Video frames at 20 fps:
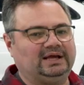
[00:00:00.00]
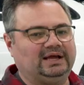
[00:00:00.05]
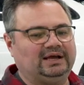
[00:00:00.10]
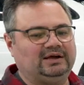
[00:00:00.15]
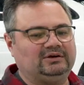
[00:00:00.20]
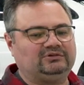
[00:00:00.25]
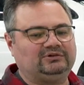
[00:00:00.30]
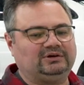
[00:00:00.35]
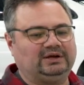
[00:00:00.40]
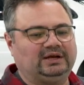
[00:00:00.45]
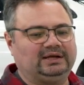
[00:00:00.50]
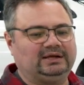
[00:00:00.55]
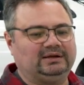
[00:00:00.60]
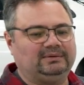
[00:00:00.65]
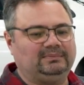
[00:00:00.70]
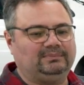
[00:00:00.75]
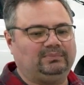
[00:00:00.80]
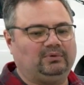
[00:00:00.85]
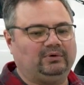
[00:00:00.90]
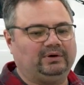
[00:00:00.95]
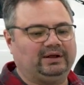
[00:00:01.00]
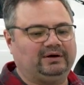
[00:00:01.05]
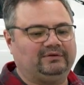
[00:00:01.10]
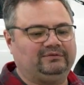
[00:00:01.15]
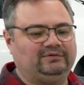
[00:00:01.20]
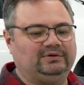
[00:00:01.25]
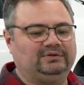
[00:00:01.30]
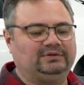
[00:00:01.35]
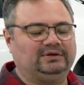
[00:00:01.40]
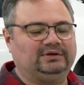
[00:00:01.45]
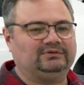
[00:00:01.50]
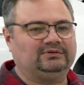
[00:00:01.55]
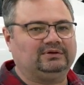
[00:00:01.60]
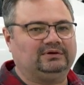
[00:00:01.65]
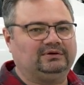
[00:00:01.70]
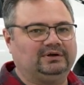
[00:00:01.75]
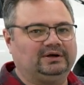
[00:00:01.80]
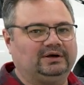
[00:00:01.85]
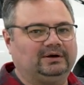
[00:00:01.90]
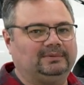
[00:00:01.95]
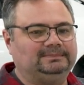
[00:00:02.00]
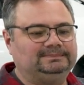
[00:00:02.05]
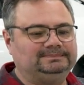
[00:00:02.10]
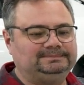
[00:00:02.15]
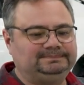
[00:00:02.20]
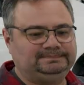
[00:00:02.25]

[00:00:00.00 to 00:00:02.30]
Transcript: the dash and I can point out a few things under there.